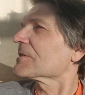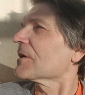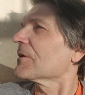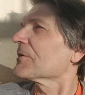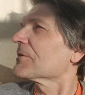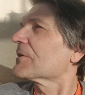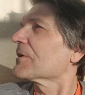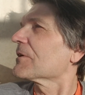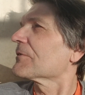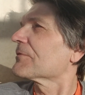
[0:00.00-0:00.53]

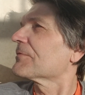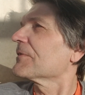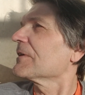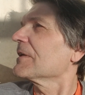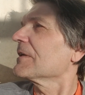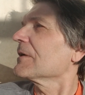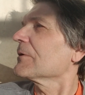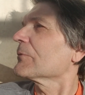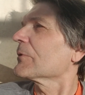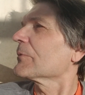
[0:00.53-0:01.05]
out there
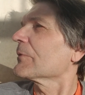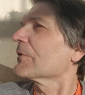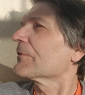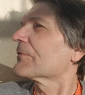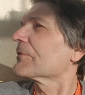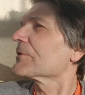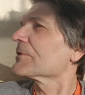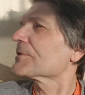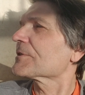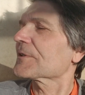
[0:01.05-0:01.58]
feeding when we
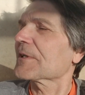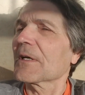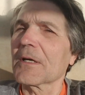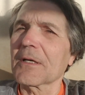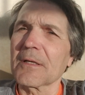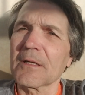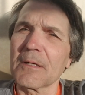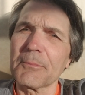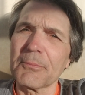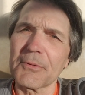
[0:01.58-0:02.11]
first got
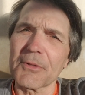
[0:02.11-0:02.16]
up.